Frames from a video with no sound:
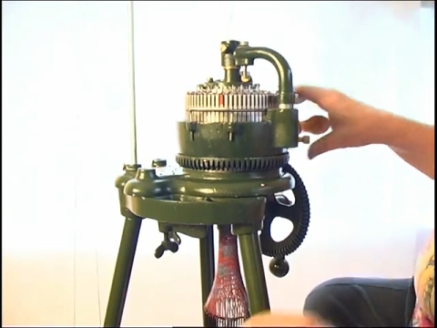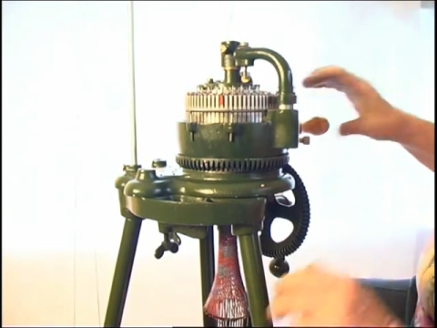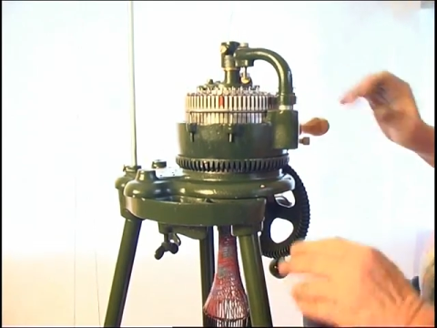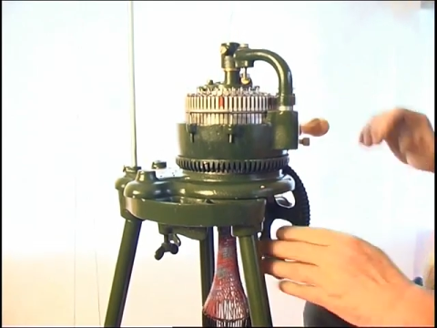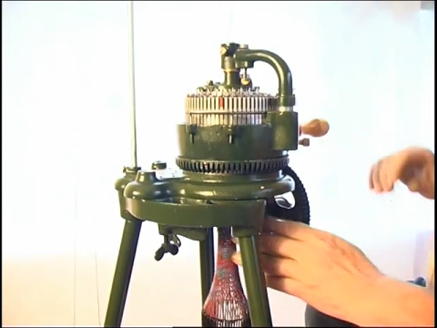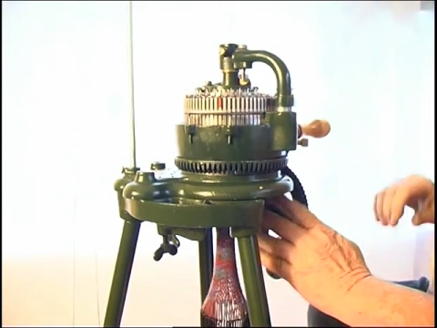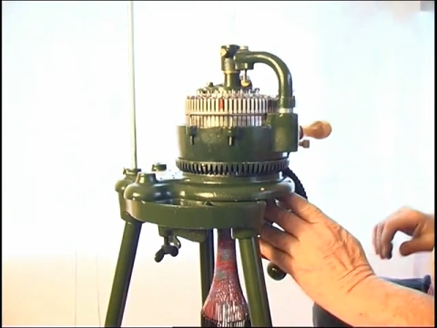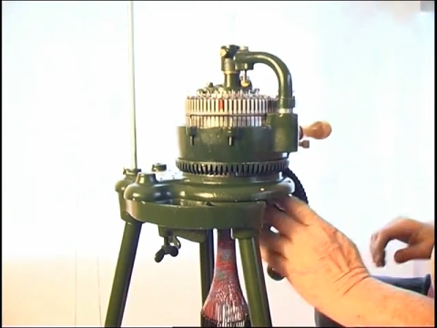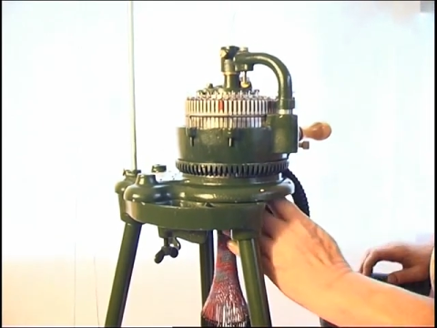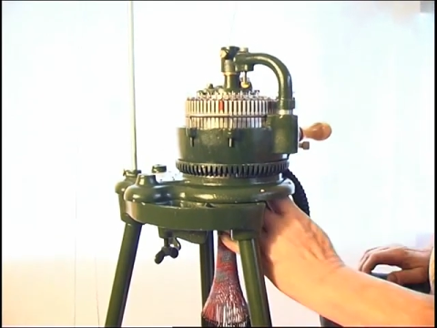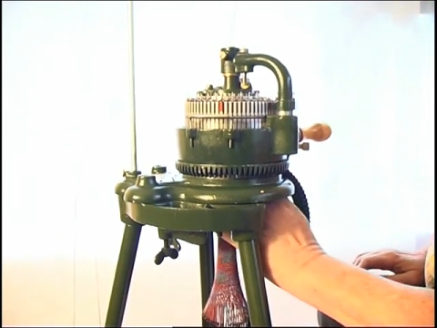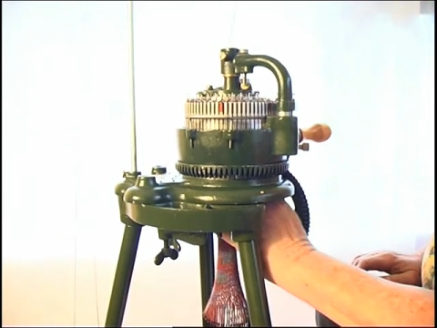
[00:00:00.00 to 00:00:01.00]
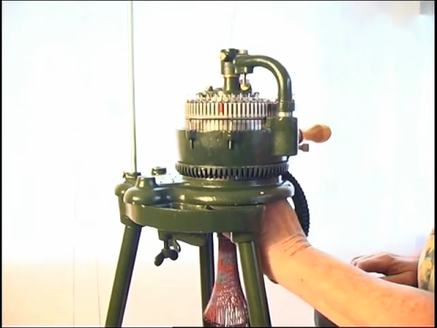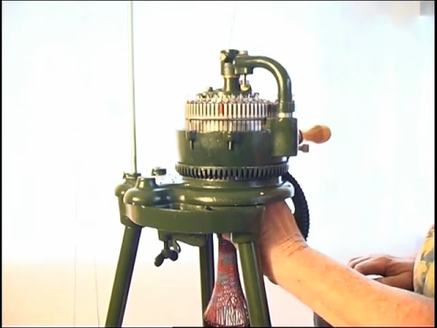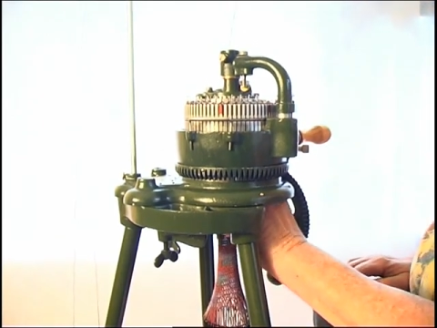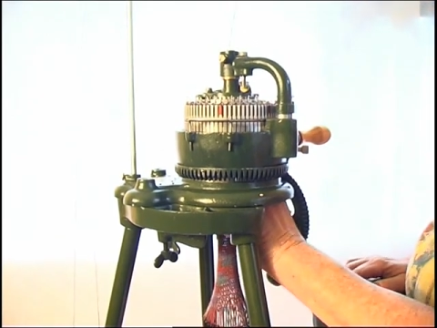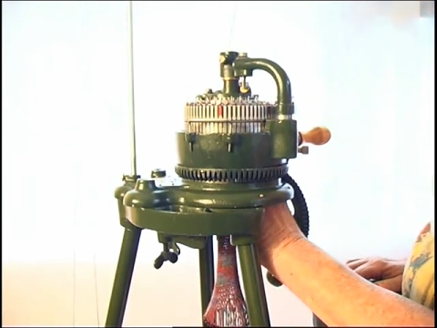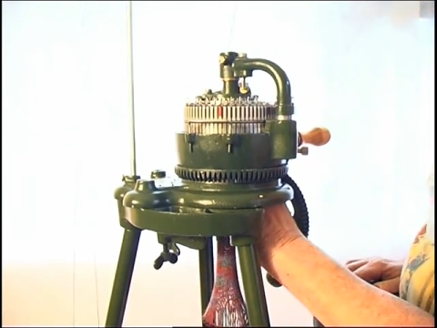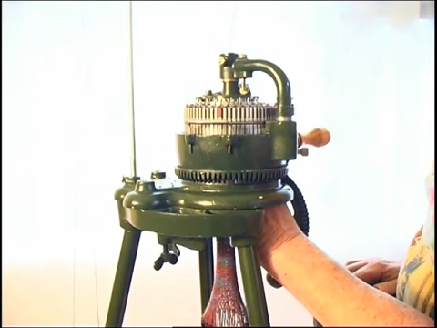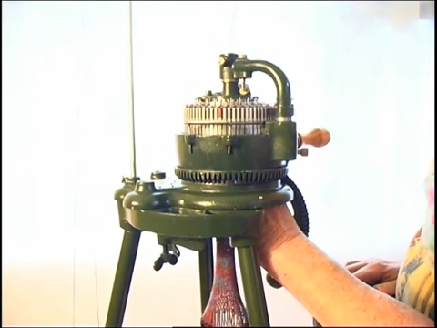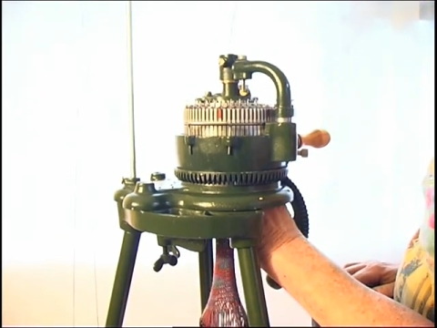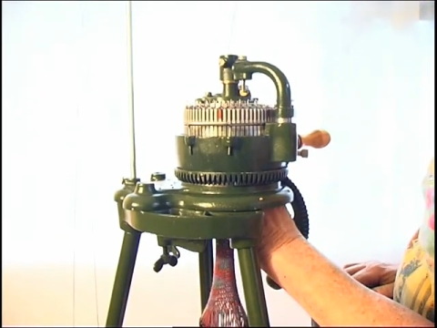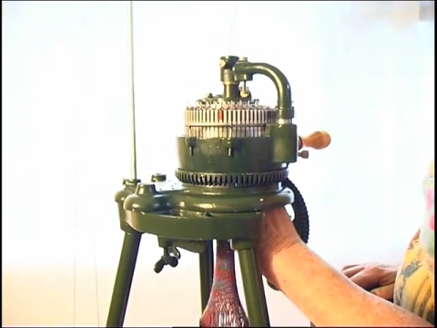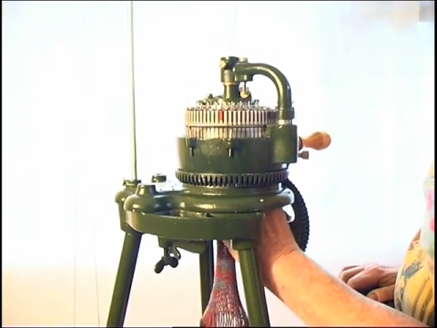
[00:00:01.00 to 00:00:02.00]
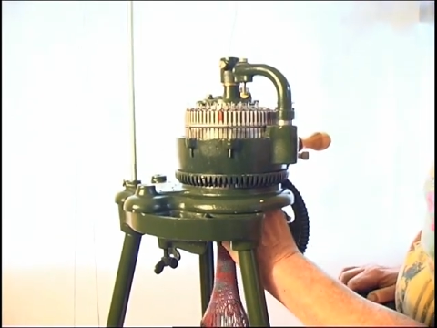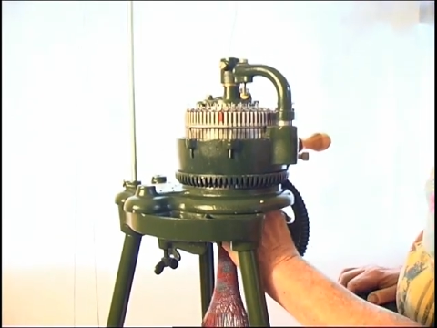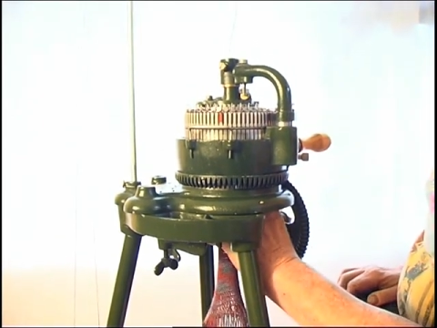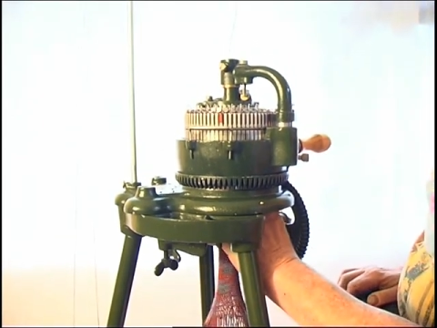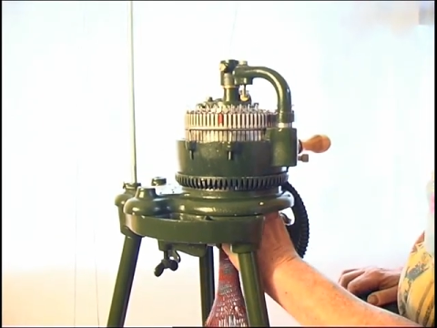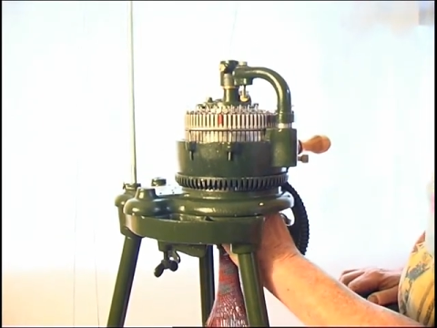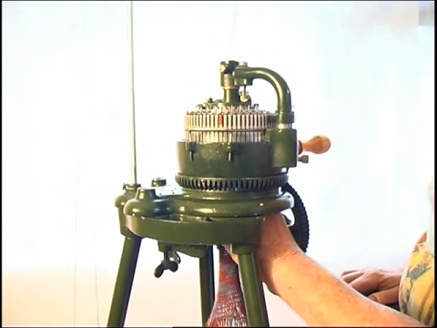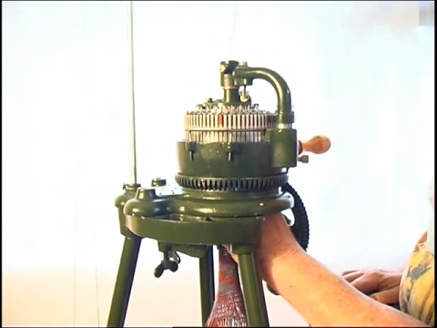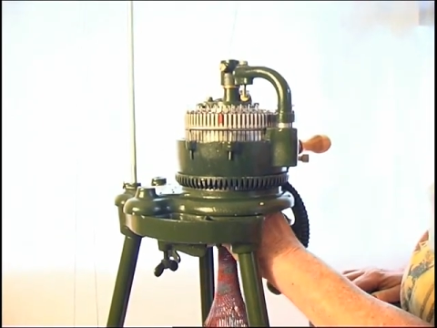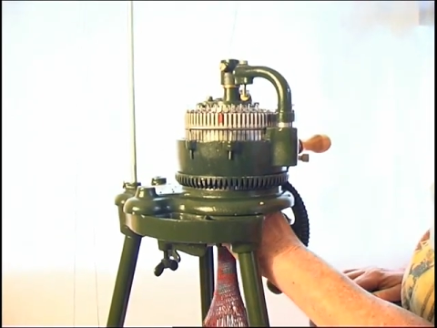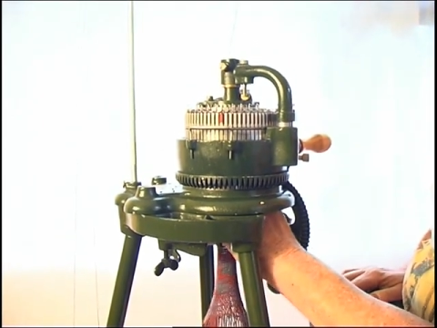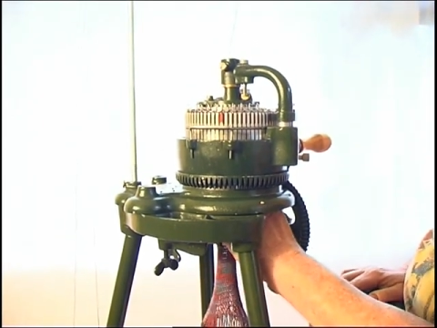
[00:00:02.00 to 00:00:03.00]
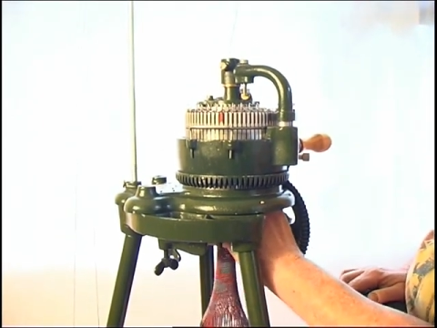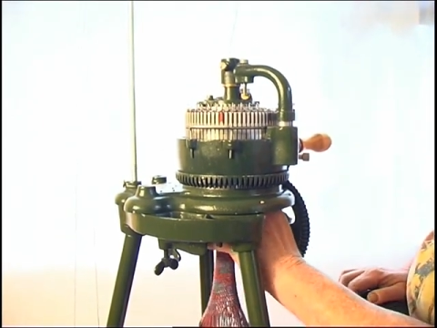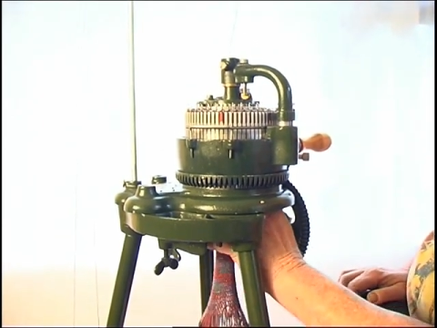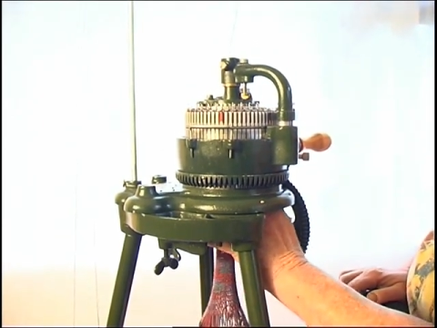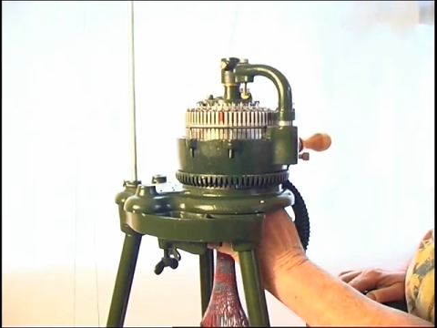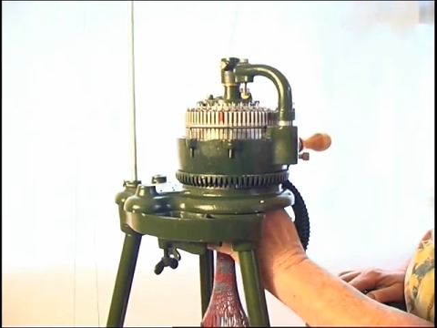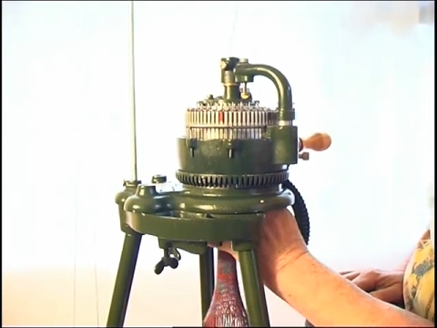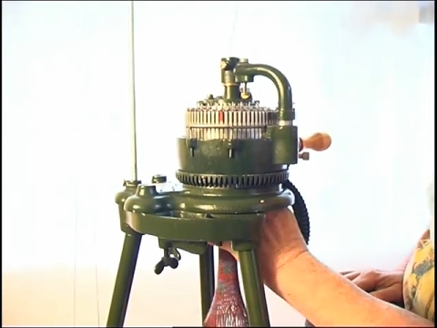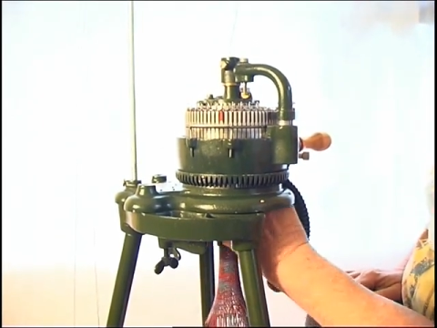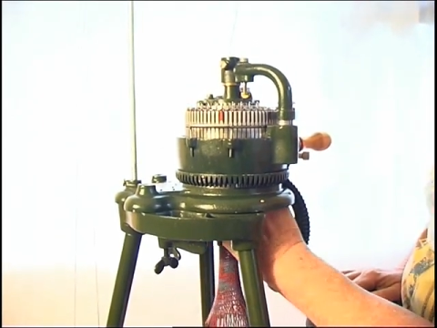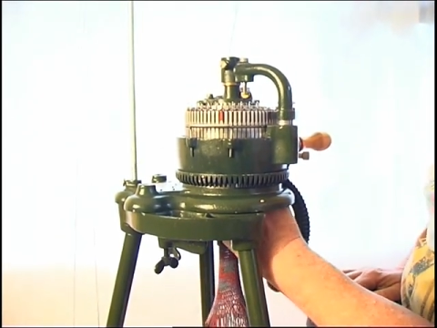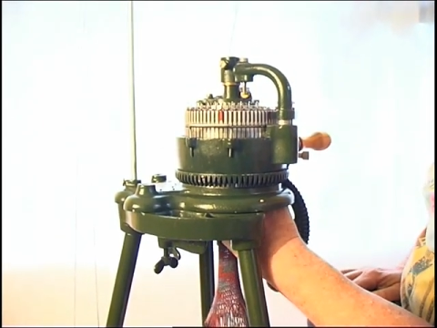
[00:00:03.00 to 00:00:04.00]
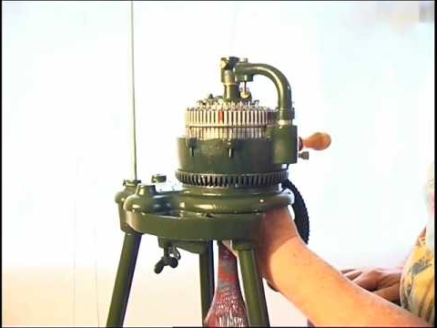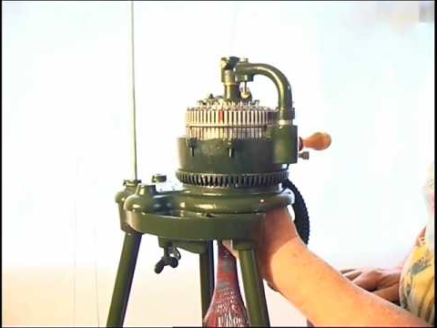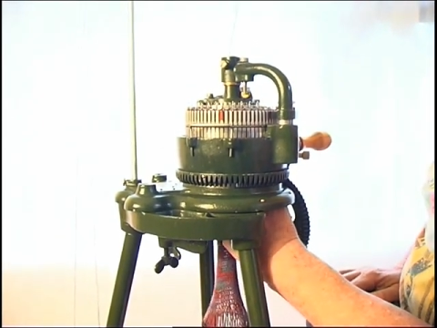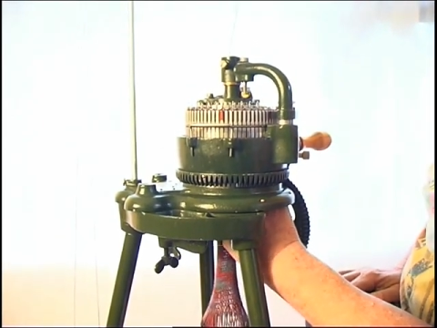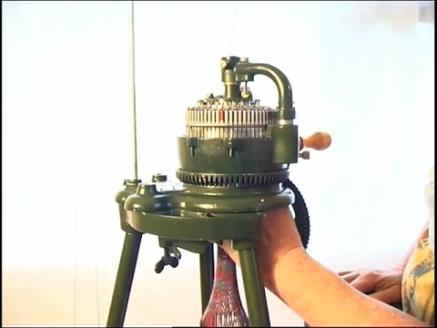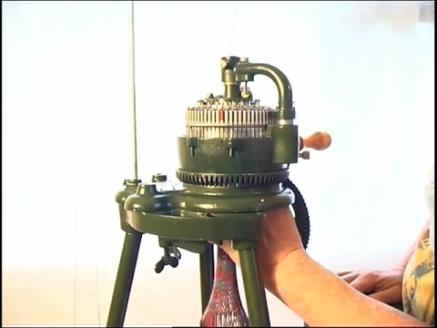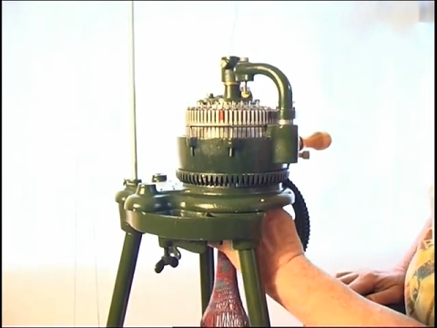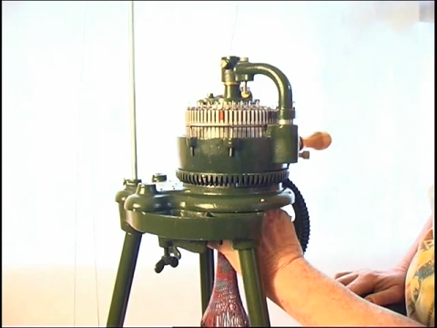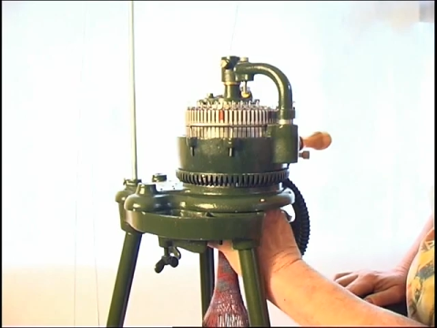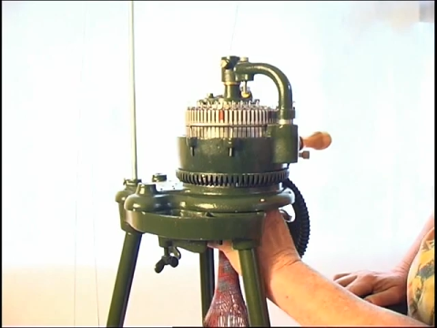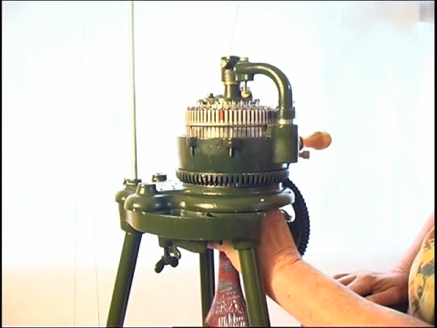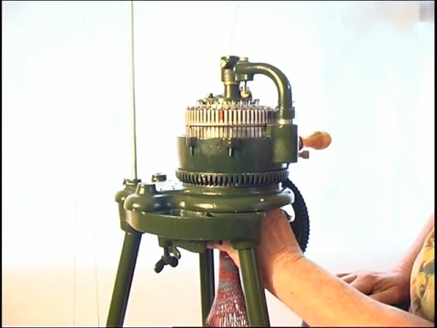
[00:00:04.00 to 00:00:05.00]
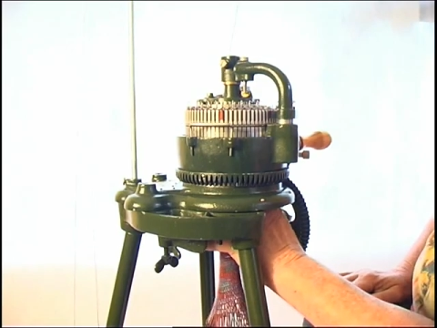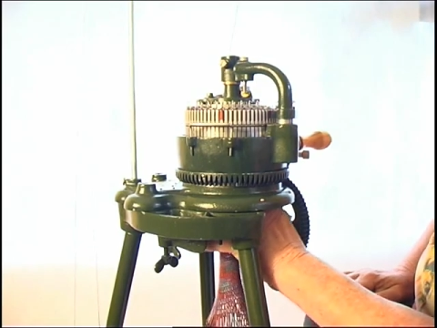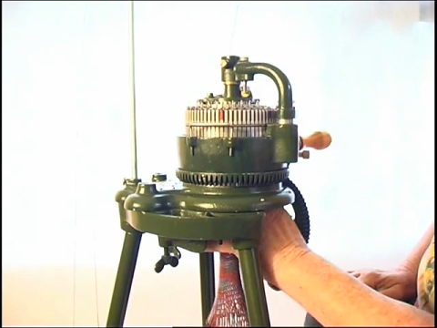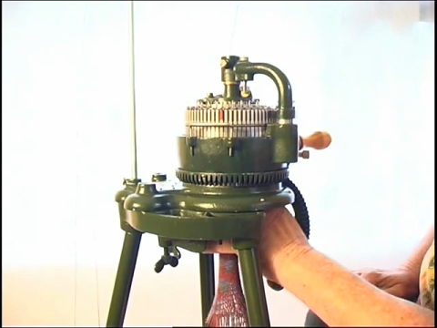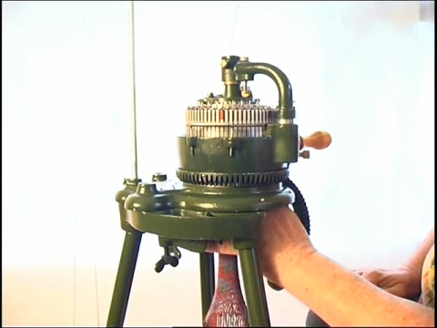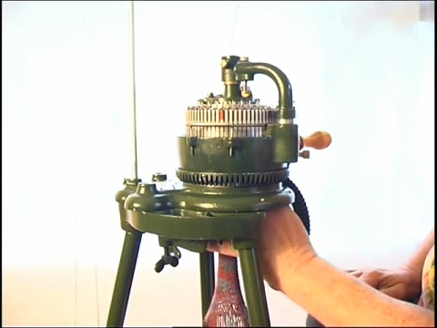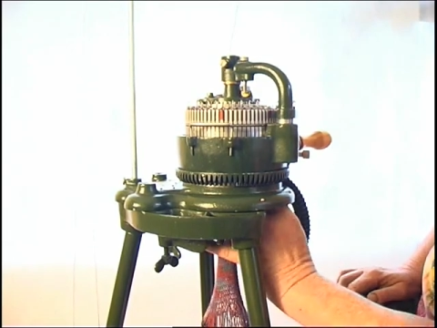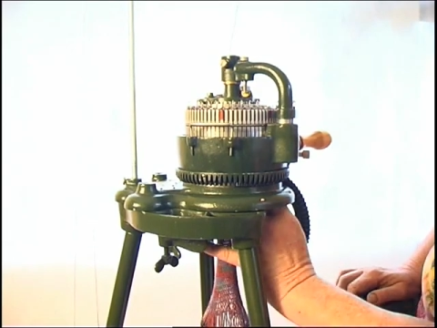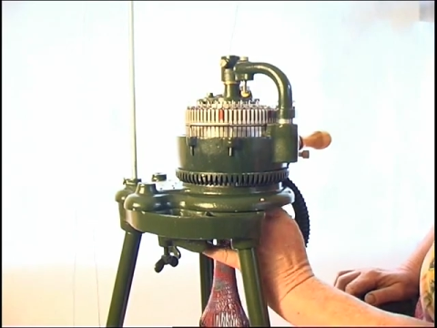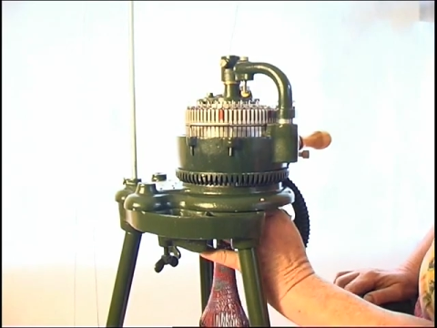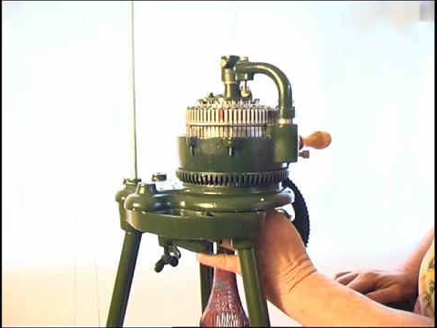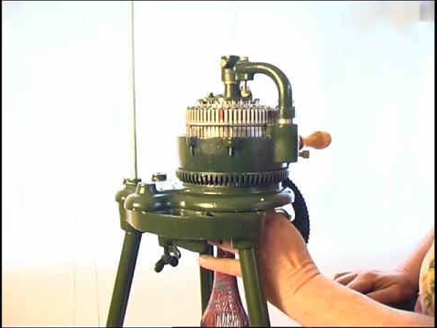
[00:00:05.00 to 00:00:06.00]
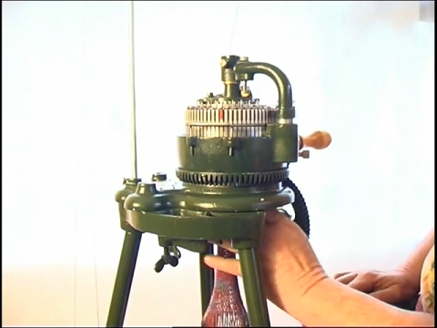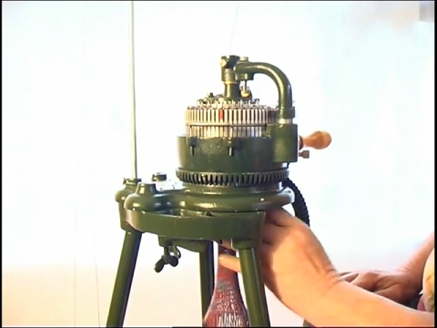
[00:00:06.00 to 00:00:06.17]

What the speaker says: [unreadable: no face in view]